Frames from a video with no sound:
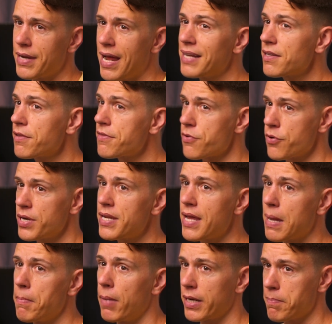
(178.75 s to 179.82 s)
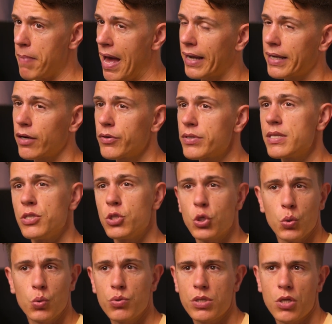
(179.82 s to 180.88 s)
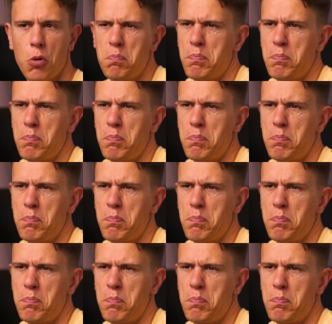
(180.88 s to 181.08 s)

It has a 30-day money-back guarantee too, so